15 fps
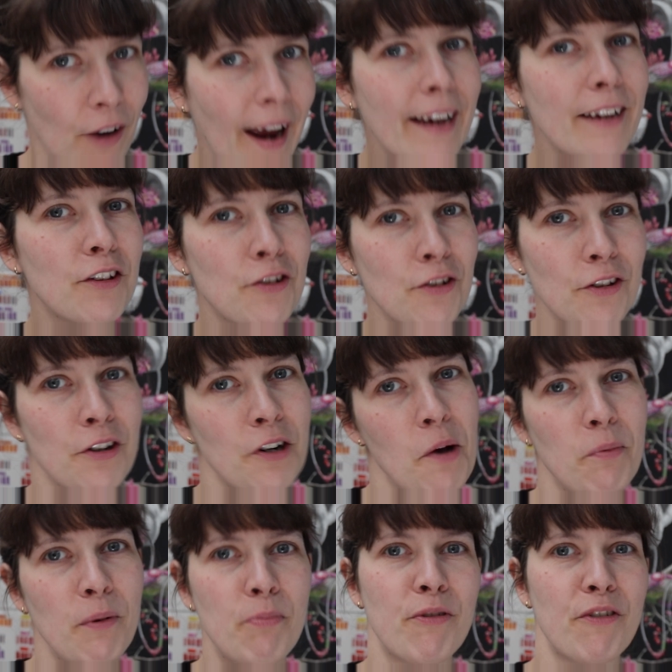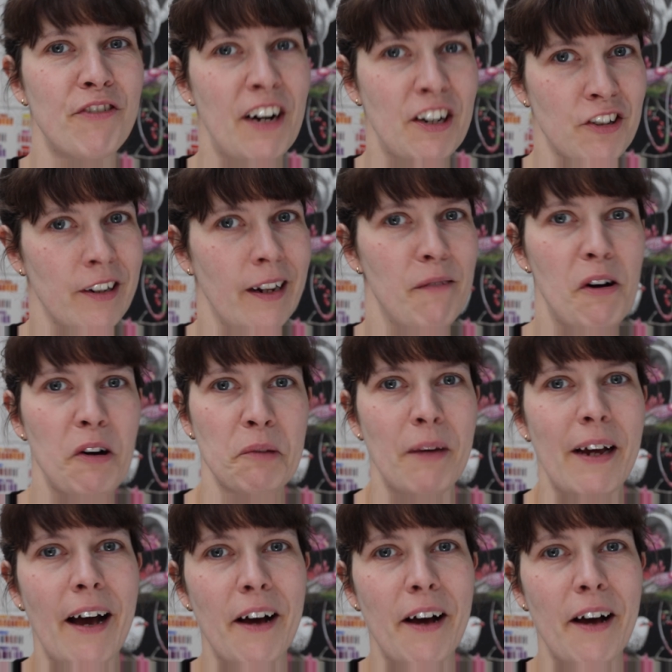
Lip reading: Trying to, you know, be professional about my